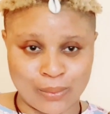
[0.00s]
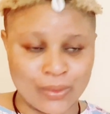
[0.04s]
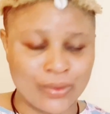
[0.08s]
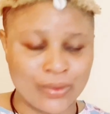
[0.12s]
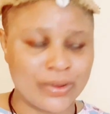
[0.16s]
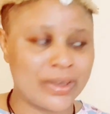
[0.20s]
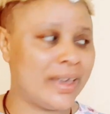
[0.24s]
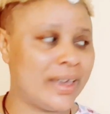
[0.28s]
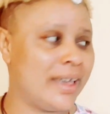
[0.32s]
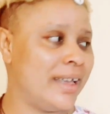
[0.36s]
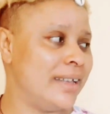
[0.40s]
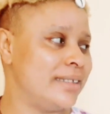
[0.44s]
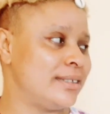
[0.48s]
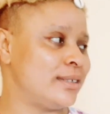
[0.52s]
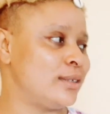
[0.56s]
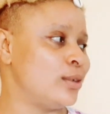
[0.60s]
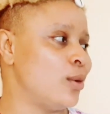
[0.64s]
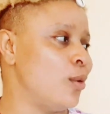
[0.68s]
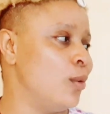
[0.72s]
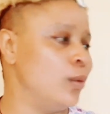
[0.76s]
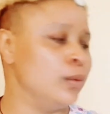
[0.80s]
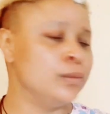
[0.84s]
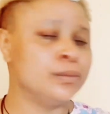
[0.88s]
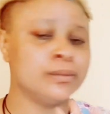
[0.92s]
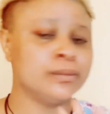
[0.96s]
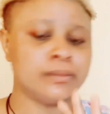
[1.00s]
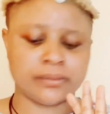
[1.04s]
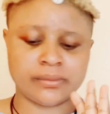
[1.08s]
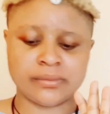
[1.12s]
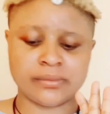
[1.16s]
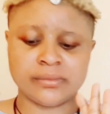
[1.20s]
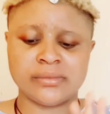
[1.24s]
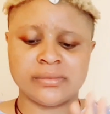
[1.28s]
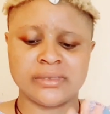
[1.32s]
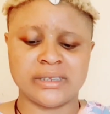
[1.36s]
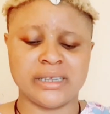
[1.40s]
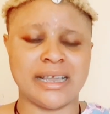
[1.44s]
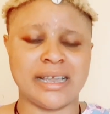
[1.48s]
Okay, so
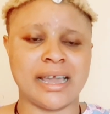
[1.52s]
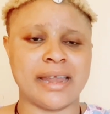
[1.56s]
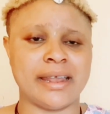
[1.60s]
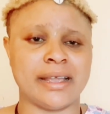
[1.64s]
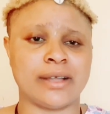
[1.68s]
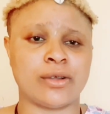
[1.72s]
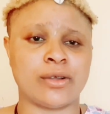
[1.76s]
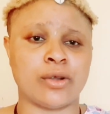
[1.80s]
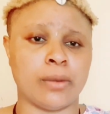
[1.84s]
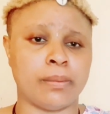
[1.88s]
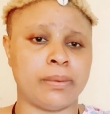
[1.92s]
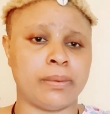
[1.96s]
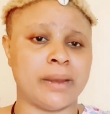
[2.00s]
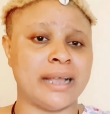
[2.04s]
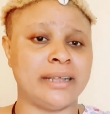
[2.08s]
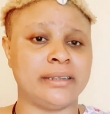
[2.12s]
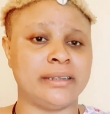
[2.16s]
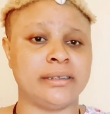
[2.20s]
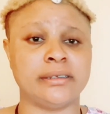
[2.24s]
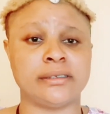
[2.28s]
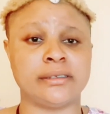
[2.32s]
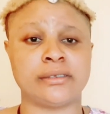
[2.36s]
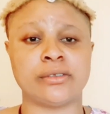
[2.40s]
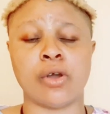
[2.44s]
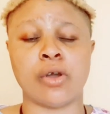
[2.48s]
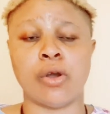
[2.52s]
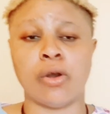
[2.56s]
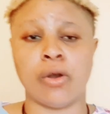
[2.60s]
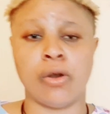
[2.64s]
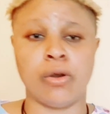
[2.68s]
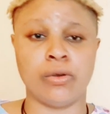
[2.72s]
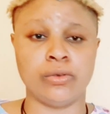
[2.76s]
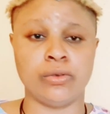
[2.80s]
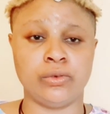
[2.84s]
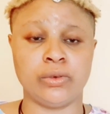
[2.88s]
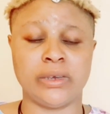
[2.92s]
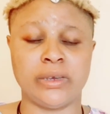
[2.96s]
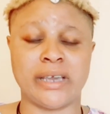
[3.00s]
get a cup like this,
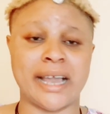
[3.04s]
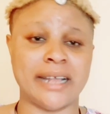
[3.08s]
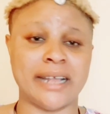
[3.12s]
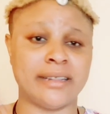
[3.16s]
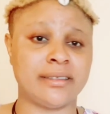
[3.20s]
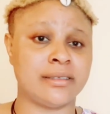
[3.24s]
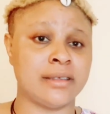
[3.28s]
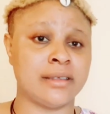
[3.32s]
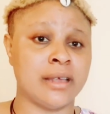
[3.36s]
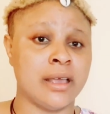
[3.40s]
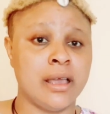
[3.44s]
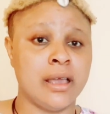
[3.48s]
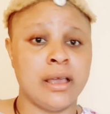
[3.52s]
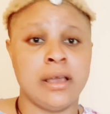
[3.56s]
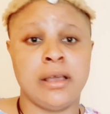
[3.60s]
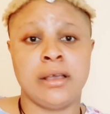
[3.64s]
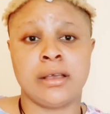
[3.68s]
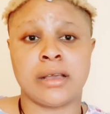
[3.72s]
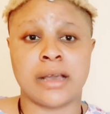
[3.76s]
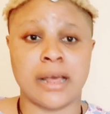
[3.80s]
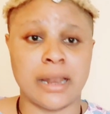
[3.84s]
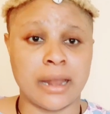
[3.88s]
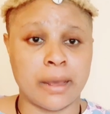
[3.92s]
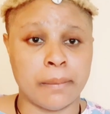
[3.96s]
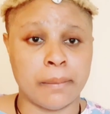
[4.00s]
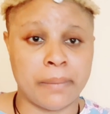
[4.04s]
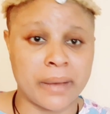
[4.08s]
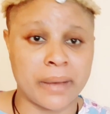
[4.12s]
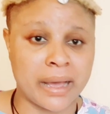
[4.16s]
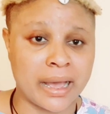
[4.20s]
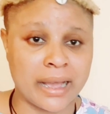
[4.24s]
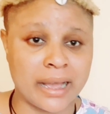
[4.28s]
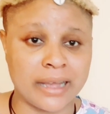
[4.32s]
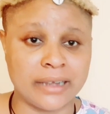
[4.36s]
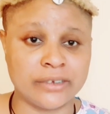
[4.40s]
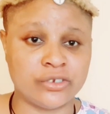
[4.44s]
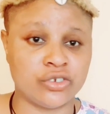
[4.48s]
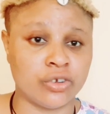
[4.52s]
or you get
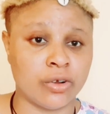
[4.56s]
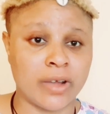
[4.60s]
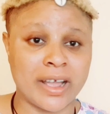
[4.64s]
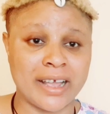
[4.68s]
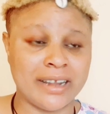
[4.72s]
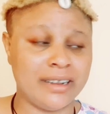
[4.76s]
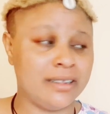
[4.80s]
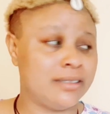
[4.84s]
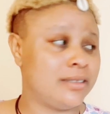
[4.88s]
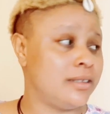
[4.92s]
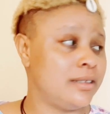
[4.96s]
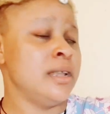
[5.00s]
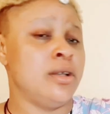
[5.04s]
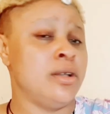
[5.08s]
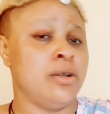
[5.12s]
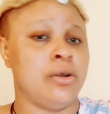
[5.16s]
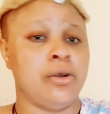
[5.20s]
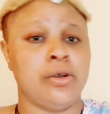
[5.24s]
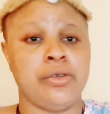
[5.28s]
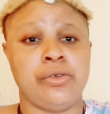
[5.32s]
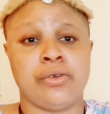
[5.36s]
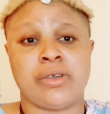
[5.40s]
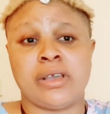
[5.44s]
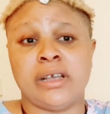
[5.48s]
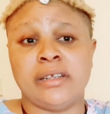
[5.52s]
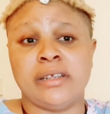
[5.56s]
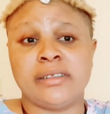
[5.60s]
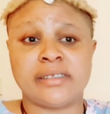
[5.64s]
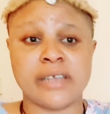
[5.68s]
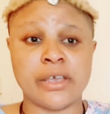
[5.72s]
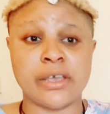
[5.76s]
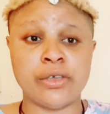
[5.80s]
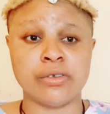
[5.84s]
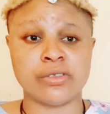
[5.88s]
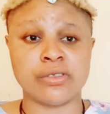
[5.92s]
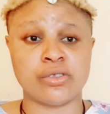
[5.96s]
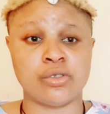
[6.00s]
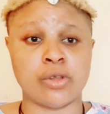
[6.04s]
calabash or anything, or you can still
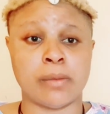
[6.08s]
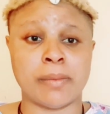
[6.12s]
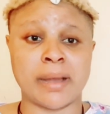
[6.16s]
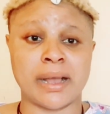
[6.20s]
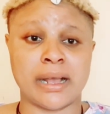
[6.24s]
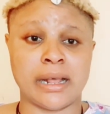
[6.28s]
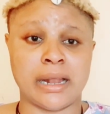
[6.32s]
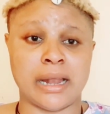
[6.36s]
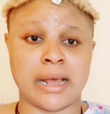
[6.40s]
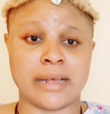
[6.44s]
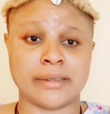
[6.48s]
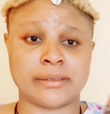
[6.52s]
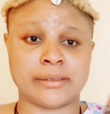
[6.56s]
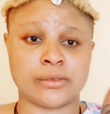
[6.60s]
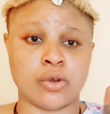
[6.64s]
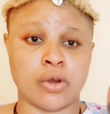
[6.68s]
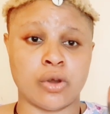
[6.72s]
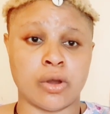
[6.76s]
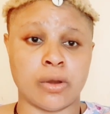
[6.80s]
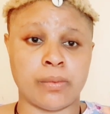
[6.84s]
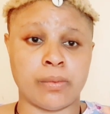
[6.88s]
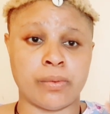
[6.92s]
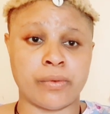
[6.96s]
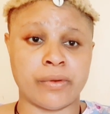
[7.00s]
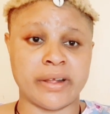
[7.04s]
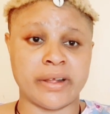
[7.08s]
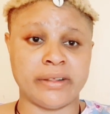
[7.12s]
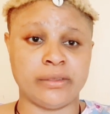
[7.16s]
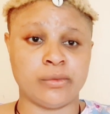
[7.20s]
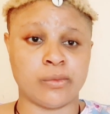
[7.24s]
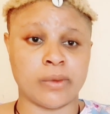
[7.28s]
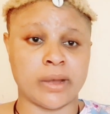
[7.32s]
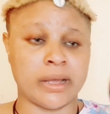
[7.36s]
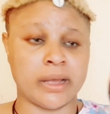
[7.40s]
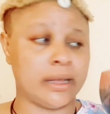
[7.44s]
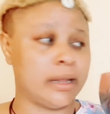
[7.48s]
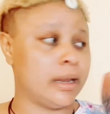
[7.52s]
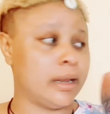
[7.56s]
use normal glass cup, red
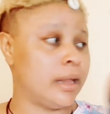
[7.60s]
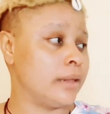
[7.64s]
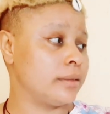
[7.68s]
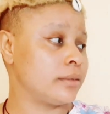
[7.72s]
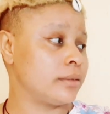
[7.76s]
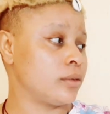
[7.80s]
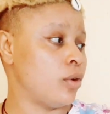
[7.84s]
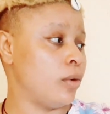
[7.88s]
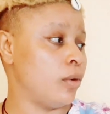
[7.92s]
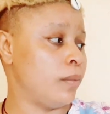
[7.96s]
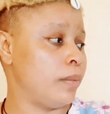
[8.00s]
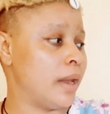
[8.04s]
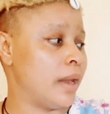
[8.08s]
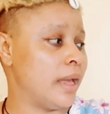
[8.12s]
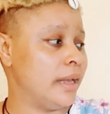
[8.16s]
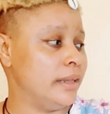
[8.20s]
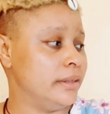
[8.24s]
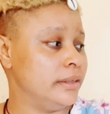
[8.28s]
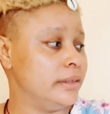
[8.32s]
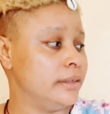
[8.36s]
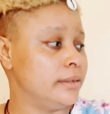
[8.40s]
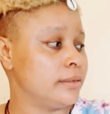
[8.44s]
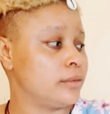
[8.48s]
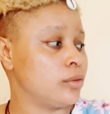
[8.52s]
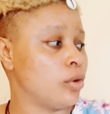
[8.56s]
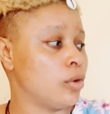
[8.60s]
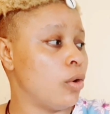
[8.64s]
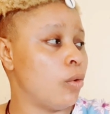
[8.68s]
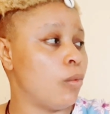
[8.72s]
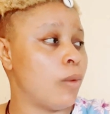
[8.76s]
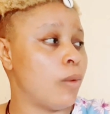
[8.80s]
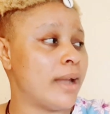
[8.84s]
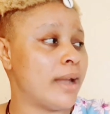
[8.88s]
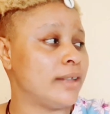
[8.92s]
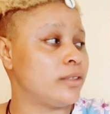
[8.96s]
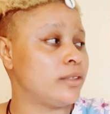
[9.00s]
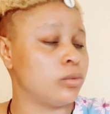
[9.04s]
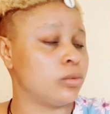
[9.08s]
wine glass cup like this, or
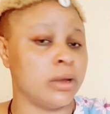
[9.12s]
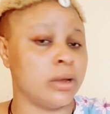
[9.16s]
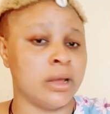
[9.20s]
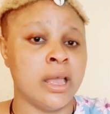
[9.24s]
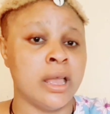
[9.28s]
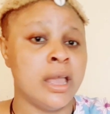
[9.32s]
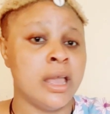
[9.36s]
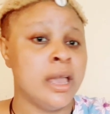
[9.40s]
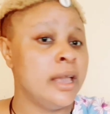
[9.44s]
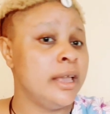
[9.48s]
white one.